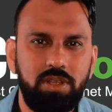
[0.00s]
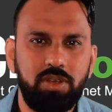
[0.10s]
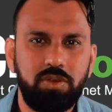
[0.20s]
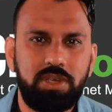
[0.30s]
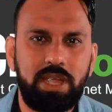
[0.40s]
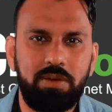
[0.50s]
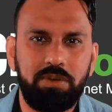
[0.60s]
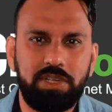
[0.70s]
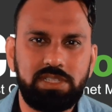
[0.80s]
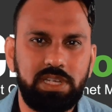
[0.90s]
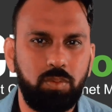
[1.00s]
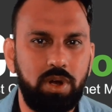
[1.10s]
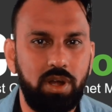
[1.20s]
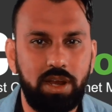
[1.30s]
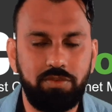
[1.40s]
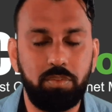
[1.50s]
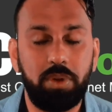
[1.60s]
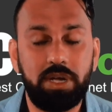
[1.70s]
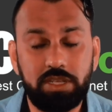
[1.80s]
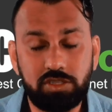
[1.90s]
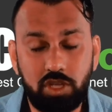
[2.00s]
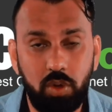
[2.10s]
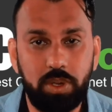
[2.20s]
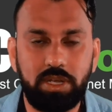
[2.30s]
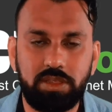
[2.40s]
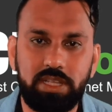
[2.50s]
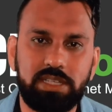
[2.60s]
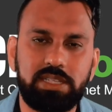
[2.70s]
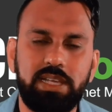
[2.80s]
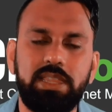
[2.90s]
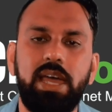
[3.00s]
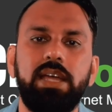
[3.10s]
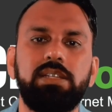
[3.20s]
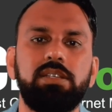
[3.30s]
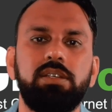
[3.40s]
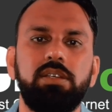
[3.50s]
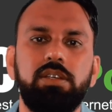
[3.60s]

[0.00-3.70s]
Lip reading: You can't really see where a lot of your money is going and things like that.